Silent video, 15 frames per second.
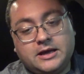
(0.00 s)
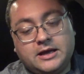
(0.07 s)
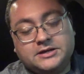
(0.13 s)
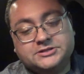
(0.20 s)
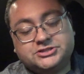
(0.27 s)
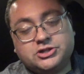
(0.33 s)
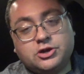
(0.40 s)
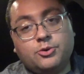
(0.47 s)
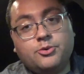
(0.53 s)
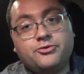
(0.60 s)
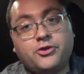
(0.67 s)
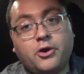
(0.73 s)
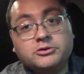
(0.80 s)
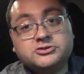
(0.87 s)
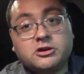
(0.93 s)
So
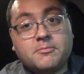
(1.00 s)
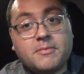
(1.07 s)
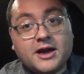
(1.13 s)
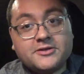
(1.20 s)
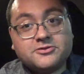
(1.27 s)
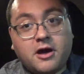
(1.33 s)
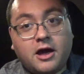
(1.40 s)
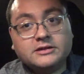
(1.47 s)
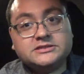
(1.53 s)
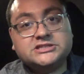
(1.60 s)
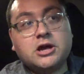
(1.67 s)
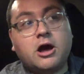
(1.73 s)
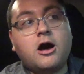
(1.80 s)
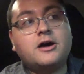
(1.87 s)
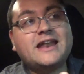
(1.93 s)
those are my
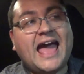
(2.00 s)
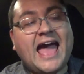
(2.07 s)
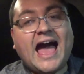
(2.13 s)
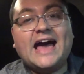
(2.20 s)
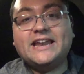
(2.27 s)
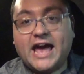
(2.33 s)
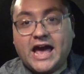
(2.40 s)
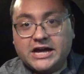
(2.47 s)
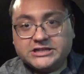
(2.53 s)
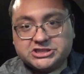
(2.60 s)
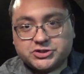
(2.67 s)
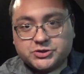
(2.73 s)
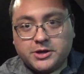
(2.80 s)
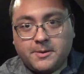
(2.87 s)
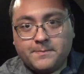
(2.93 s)
thoughts on Ad
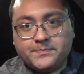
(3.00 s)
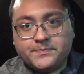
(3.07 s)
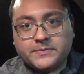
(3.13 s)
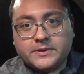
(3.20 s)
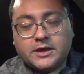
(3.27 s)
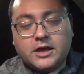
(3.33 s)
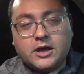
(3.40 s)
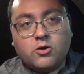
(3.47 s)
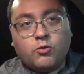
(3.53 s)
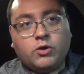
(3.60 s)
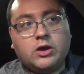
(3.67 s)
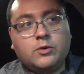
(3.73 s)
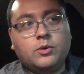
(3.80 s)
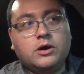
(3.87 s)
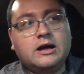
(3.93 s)
Astra.
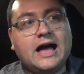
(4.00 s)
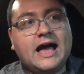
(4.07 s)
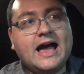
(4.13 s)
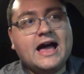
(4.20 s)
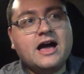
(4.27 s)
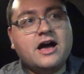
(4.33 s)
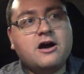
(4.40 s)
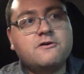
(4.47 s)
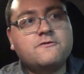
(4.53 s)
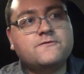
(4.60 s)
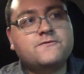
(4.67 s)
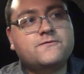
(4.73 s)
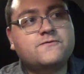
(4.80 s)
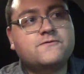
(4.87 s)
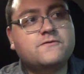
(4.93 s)
We will
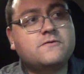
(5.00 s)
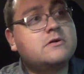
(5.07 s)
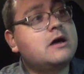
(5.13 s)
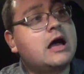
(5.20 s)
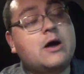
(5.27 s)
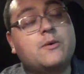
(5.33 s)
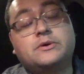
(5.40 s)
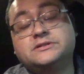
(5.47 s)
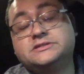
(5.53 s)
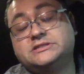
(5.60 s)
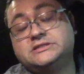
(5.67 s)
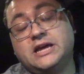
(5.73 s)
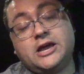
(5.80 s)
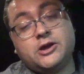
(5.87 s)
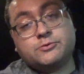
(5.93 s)
have, I would
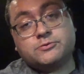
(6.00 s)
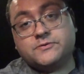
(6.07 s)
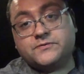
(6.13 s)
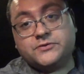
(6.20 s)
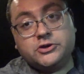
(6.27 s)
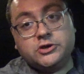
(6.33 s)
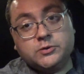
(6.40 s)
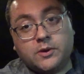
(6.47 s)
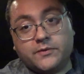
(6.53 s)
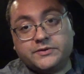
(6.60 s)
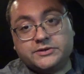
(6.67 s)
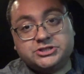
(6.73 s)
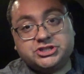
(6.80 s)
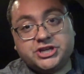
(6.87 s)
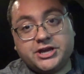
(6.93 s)
say, a review on the
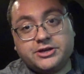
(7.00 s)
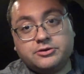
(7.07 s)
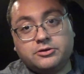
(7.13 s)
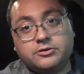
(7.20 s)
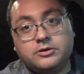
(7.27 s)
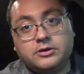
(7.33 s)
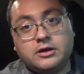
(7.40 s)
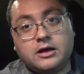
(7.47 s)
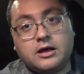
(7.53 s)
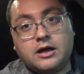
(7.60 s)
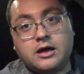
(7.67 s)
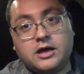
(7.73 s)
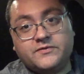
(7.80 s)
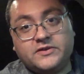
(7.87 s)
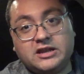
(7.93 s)
channel.
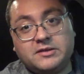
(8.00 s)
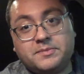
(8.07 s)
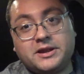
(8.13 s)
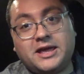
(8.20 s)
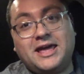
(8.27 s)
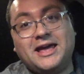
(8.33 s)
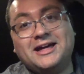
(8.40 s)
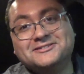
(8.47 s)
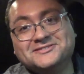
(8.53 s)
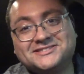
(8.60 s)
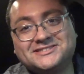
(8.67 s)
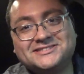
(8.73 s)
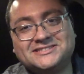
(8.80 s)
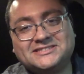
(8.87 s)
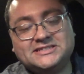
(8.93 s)
If anybody
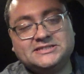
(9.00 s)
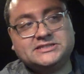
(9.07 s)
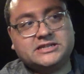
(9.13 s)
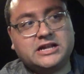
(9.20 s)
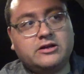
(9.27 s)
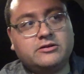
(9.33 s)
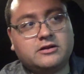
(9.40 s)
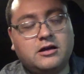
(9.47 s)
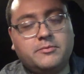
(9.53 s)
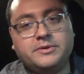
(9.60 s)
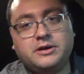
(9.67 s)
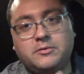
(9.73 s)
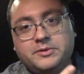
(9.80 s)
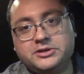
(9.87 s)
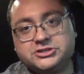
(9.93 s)
else sees it,
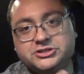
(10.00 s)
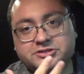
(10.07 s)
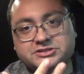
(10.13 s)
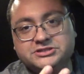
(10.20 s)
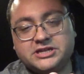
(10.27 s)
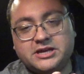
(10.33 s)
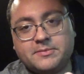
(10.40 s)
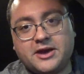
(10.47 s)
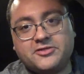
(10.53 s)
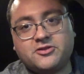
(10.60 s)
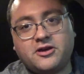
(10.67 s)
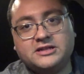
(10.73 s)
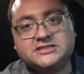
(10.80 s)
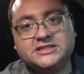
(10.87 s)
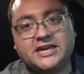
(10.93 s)
I'll be sure to say my
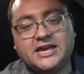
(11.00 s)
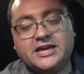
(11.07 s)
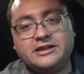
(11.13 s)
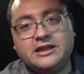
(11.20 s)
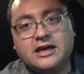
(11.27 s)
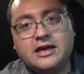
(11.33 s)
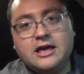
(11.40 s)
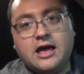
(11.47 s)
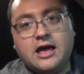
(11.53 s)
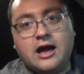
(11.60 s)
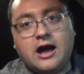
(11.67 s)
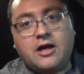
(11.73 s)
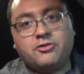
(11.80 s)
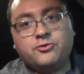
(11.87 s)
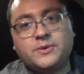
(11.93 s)
thoughts again
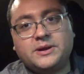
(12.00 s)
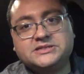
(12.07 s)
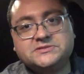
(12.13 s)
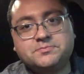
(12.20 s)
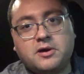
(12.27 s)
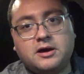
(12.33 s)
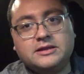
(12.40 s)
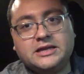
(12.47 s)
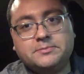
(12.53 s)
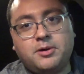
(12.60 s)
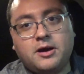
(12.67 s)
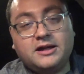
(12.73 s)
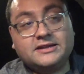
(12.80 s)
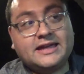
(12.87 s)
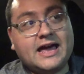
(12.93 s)
on the Red Spotlight
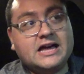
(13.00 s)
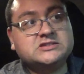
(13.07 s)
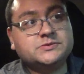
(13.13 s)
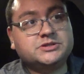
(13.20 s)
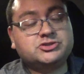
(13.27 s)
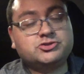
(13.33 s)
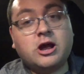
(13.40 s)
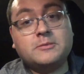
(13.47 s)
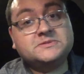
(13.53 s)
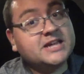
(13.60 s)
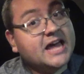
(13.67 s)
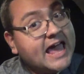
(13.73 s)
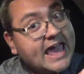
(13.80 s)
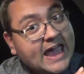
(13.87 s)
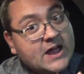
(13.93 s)
podcast, which drops
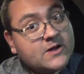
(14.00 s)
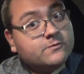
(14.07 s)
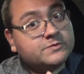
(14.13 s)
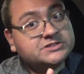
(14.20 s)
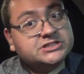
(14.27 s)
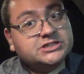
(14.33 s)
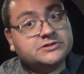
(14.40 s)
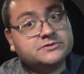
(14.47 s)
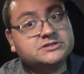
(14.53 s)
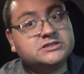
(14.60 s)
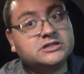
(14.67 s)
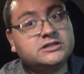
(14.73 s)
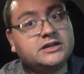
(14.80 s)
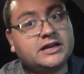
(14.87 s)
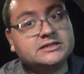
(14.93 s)
every single
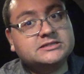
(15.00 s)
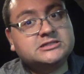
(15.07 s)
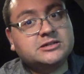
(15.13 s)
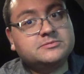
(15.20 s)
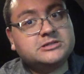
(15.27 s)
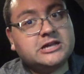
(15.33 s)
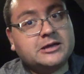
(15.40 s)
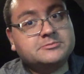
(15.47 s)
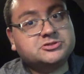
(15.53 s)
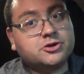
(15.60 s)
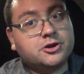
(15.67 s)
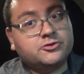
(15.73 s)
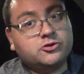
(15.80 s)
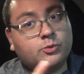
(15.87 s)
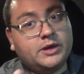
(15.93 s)
Sunday and sometimes
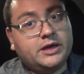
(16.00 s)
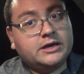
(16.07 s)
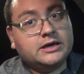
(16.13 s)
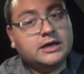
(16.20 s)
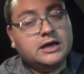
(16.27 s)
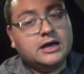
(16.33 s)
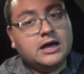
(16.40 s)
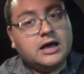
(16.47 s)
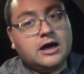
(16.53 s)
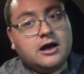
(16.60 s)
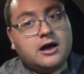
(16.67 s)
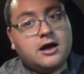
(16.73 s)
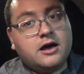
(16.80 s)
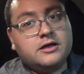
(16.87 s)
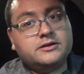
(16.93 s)
during the week
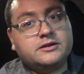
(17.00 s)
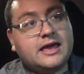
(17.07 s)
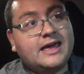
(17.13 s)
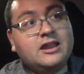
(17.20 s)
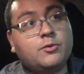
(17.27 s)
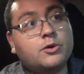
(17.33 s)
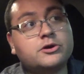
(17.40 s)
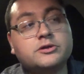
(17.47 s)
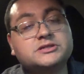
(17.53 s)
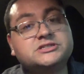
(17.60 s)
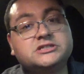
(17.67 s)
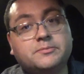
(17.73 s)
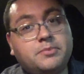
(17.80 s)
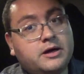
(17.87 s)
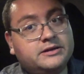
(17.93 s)
on anywhere you
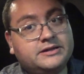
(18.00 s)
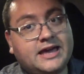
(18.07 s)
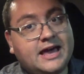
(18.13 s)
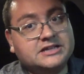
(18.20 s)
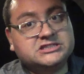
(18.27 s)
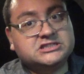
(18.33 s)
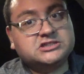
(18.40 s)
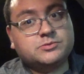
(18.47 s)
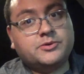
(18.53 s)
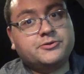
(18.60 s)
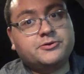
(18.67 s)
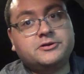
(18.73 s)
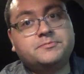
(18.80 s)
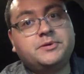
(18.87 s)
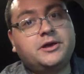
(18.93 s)
listen to podcasts,
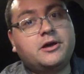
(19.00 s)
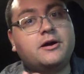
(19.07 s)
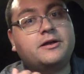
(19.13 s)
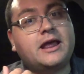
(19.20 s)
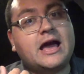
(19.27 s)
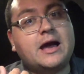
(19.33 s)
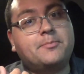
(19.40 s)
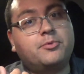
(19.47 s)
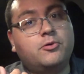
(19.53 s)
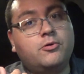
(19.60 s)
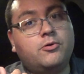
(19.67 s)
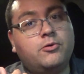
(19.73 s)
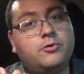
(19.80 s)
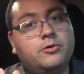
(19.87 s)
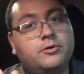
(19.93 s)
whether it be on
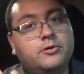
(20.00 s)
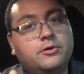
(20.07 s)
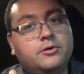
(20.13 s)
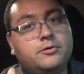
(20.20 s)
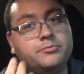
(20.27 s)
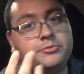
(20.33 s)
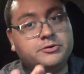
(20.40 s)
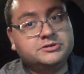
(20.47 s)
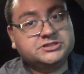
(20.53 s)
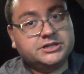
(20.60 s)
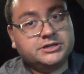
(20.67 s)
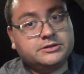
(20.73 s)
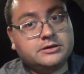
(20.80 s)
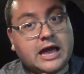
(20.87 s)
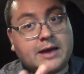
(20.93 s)
Apple
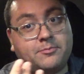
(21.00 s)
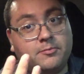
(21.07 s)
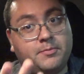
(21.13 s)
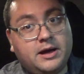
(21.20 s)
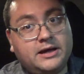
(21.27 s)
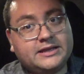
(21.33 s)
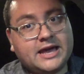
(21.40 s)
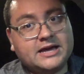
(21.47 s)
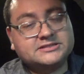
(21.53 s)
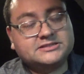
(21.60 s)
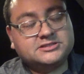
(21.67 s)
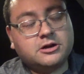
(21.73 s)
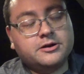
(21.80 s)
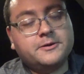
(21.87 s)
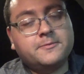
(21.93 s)

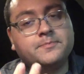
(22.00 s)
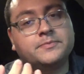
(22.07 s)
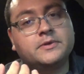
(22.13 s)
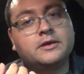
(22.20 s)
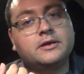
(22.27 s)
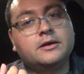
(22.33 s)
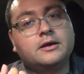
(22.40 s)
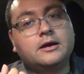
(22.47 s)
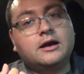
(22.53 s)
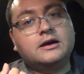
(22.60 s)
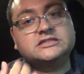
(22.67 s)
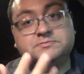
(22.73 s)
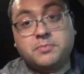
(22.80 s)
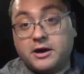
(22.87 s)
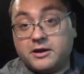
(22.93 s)
Podcasts,
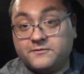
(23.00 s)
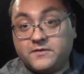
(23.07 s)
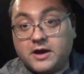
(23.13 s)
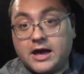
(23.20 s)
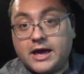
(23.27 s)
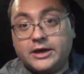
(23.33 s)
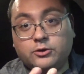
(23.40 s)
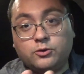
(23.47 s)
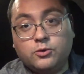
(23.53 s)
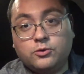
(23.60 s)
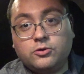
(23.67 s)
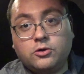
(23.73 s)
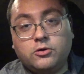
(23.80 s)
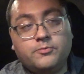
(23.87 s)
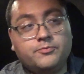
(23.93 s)
Spotify,
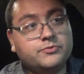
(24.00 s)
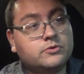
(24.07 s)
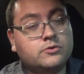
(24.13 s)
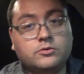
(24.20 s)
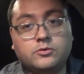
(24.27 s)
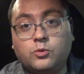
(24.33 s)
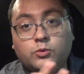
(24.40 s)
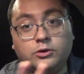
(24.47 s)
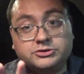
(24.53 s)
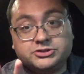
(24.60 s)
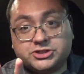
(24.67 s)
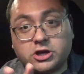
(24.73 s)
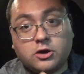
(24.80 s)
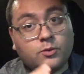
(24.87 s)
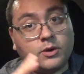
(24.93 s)
Google,
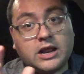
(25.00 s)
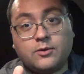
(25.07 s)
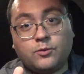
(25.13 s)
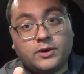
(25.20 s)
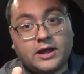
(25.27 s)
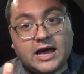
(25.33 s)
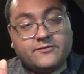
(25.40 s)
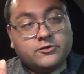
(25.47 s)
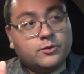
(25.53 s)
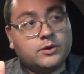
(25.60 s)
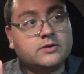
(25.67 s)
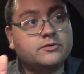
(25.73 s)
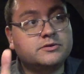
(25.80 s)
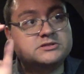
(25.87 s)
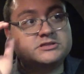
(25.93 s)
Wooshka, what have you,
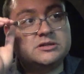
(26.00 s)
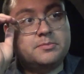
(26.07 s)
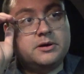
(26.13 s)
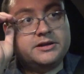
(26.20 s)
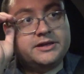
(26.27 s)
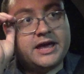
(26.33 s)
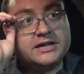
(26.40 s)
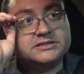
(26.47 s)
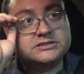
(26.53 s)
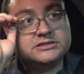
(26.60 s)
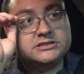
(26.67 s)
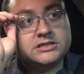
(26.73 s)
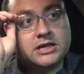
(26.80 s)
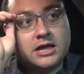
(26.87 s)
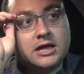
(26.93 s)
wherever you listen to podcasts.